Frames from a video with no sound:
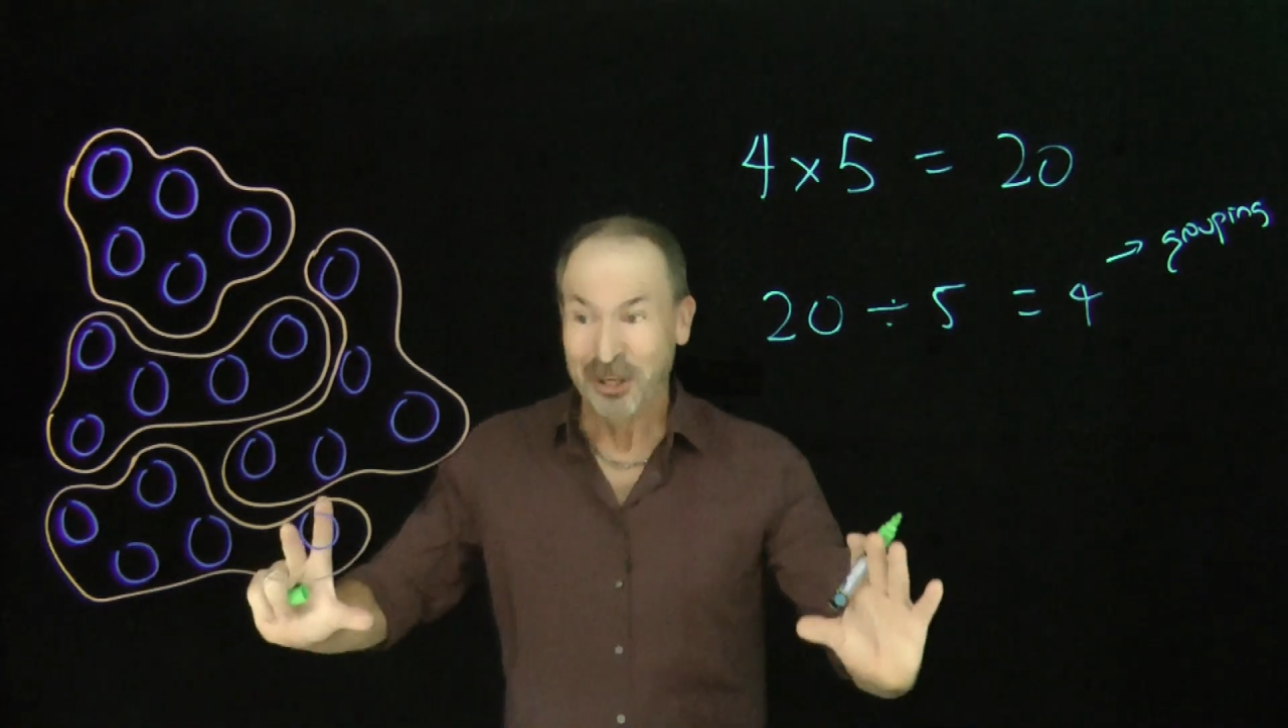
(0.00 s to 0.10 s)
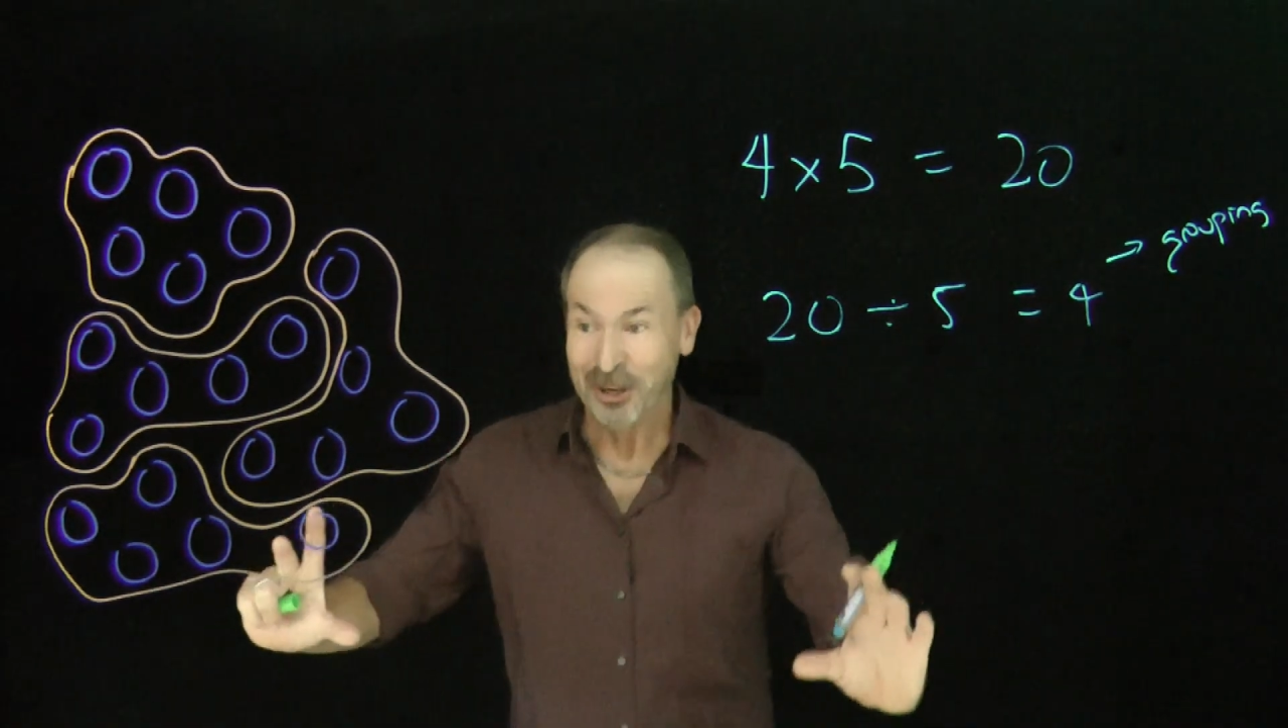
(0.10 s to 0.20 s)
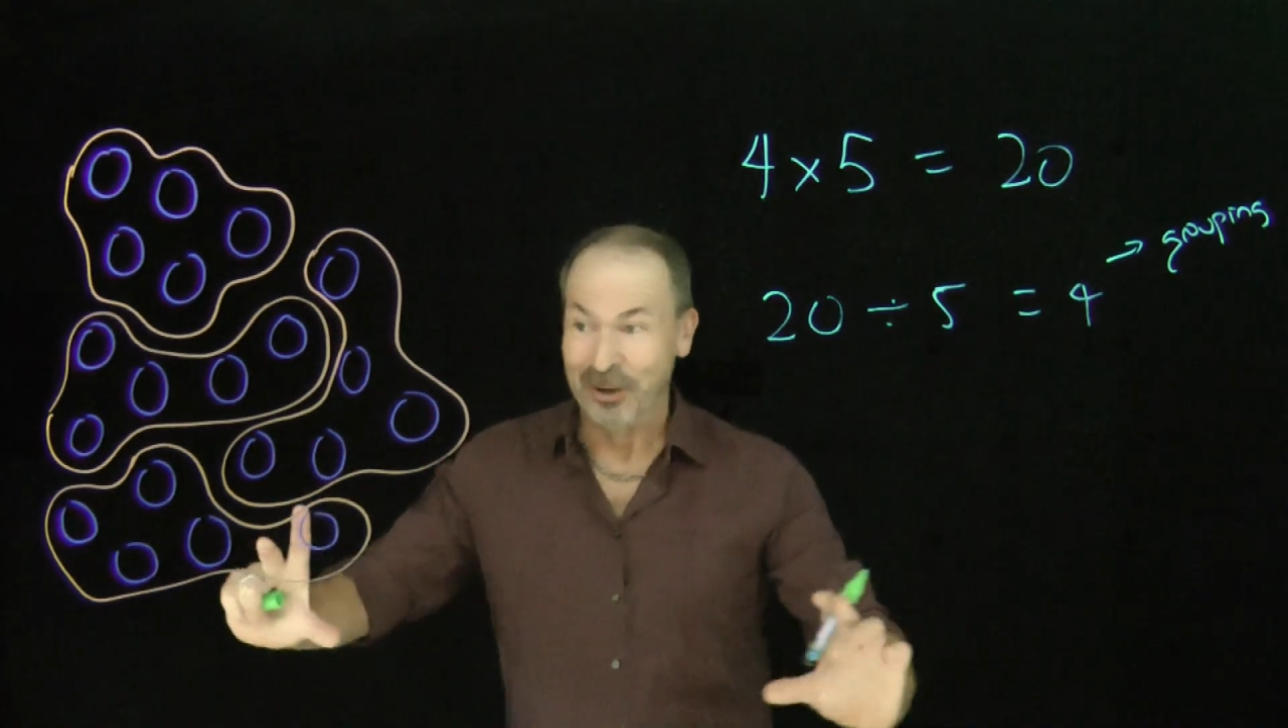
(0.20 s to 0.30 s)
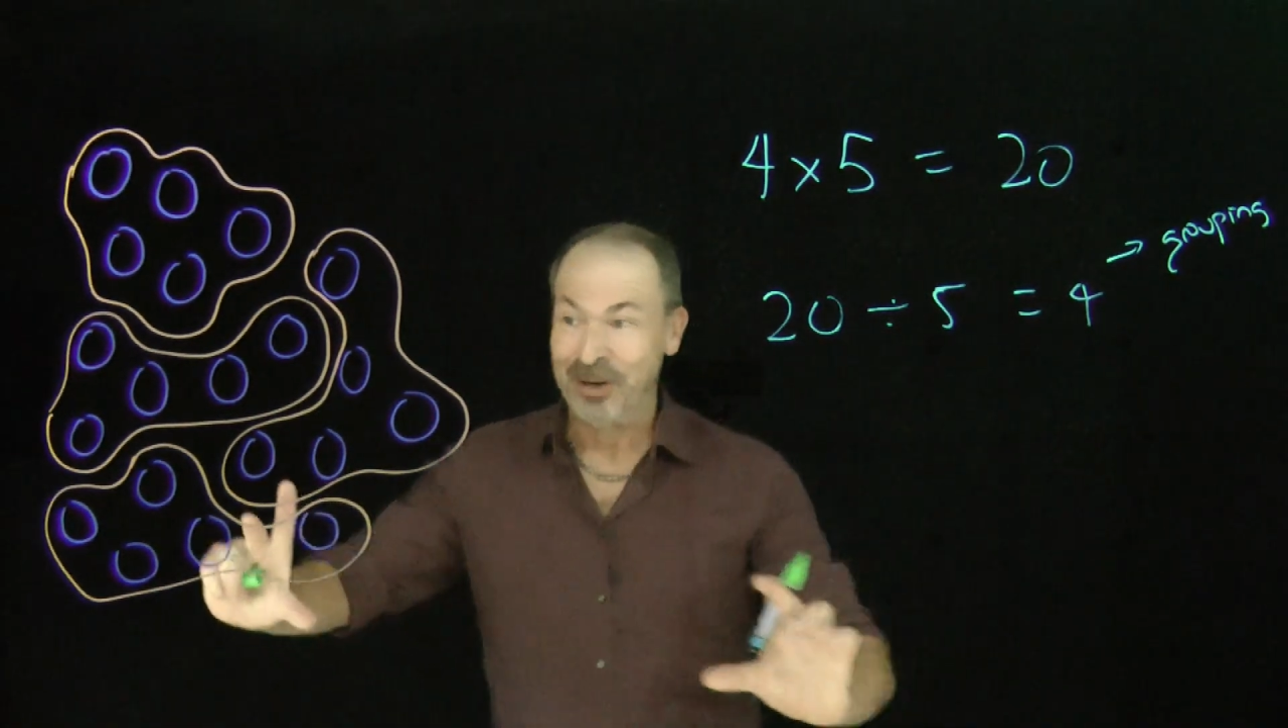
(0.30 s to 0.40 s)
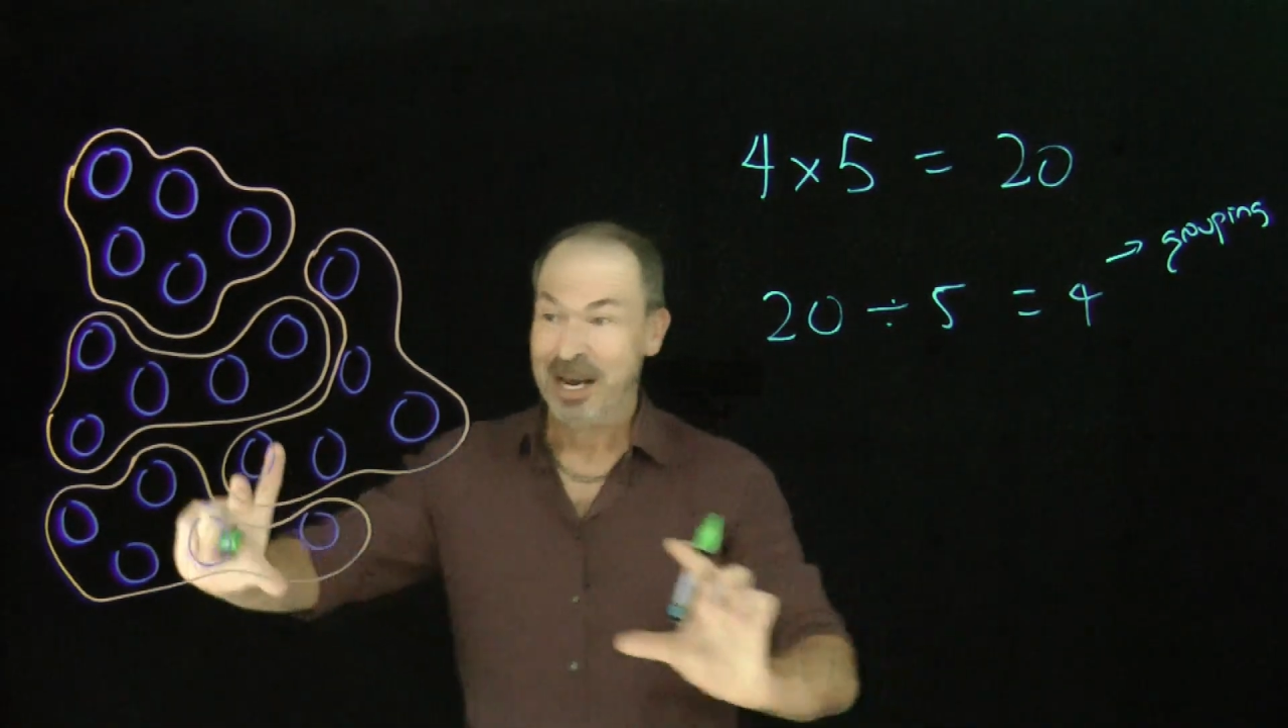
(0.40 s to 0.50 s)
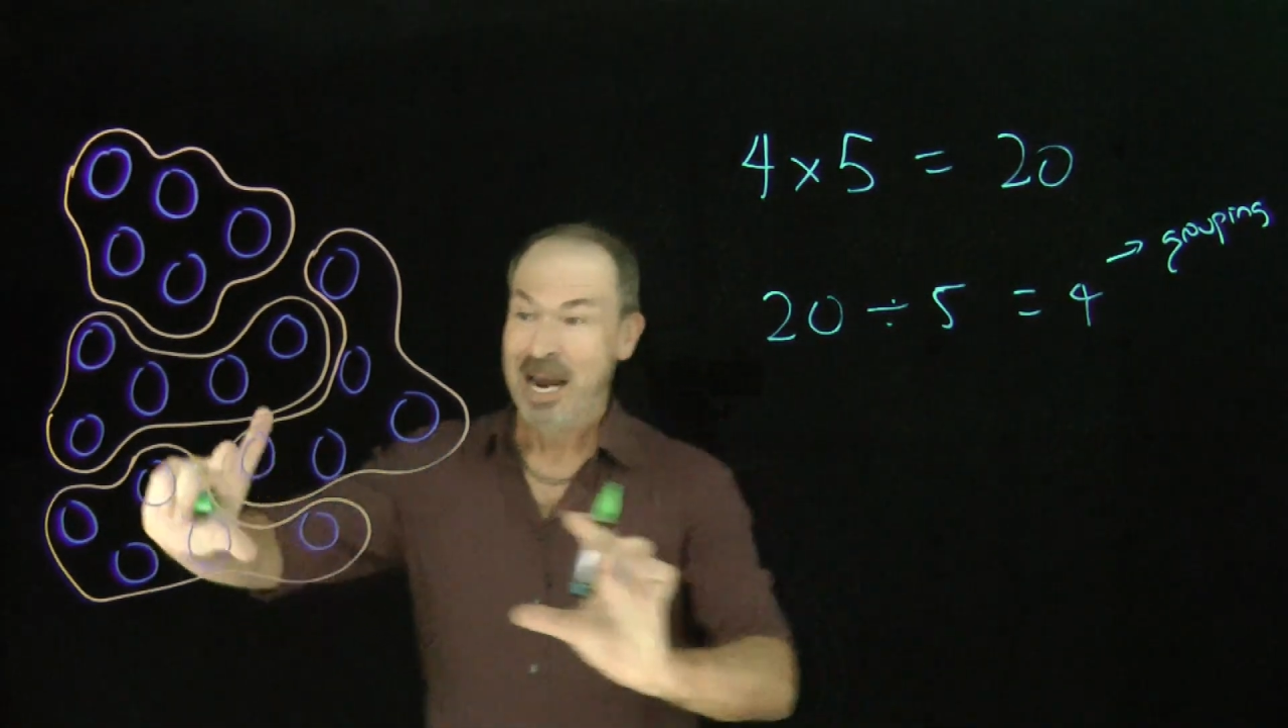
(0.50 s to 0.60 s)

to do